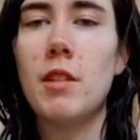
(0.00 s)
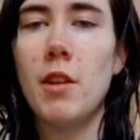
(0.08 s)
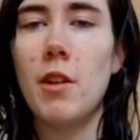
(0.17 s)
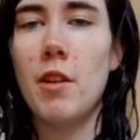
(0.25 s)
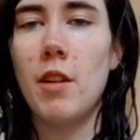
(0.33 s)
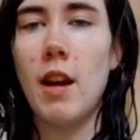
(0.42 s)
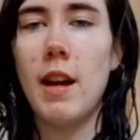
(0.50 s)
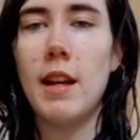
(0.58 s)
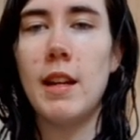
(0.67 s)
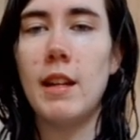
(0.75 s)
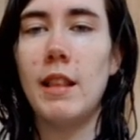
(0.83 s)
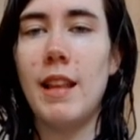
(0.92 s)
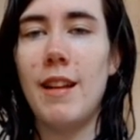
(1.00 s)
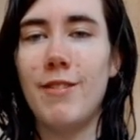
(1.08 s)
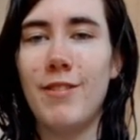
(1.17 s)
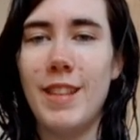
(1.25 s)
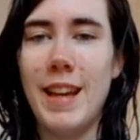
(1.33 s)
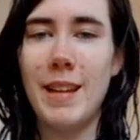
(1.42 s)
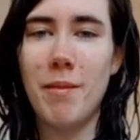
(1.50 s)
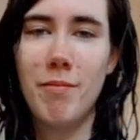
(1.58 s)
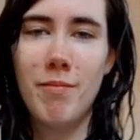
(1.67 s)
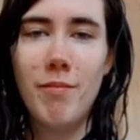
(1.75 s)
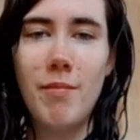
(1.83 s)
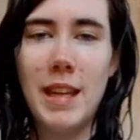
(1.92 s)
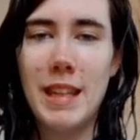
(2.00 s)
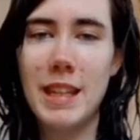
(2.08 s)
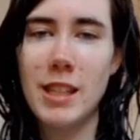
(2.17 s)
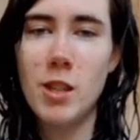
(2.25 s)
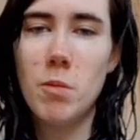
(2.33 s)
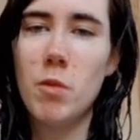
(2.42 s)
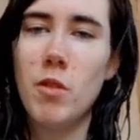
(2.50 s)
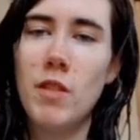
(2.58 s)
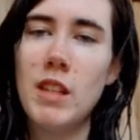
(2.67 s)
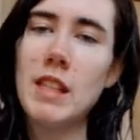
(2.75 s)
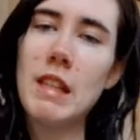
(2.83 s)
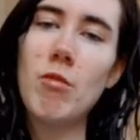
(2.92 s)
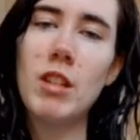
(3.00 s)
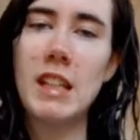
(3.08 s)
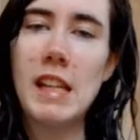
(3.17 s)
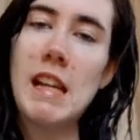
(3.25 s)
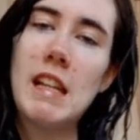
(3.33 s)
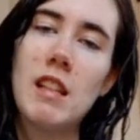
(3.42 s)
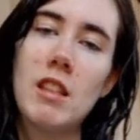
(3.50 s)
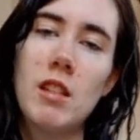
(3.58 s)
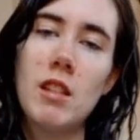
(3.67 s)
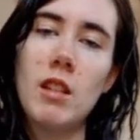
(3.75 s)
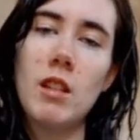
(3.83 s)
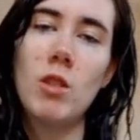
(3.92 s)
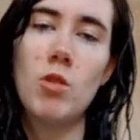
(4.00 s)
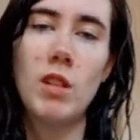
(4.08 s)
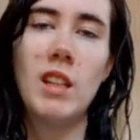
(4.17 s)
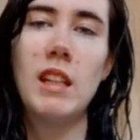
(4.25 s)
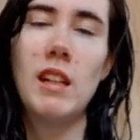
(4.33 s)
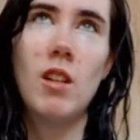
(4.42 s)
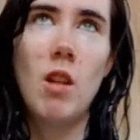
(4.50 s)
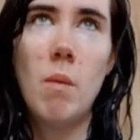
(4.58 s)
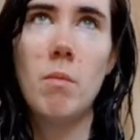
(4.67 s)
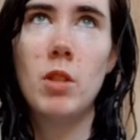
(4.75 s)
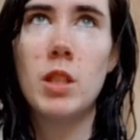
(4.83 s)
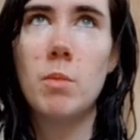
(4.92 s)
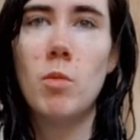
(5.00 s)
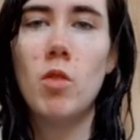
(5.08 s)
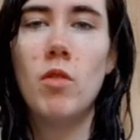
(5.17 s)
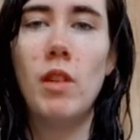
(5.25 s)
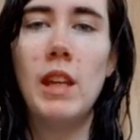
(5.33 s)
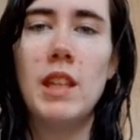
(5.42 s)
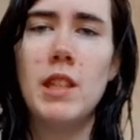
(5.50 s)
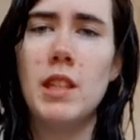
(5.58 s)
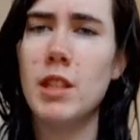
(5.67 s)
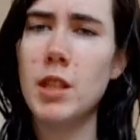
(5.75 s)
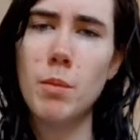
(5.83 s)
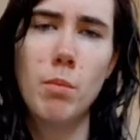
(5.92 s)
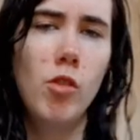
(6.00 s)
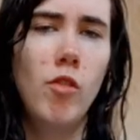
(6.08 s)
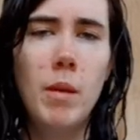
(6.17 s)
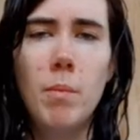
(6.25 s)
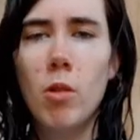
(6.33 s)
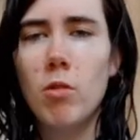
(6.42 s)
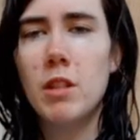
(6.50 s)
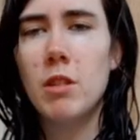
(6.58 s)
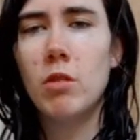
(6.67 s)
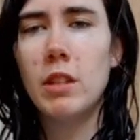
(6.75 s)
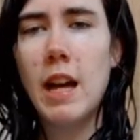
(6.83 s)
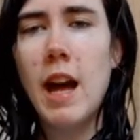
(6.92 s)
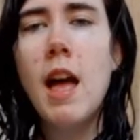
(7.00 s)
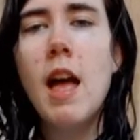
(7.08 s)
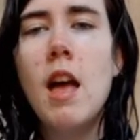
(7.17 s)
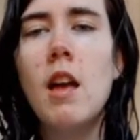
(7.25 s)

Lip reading: So I love like making smoothies and want to get into drinking a lot more smoothies and smoothie bowls and all that.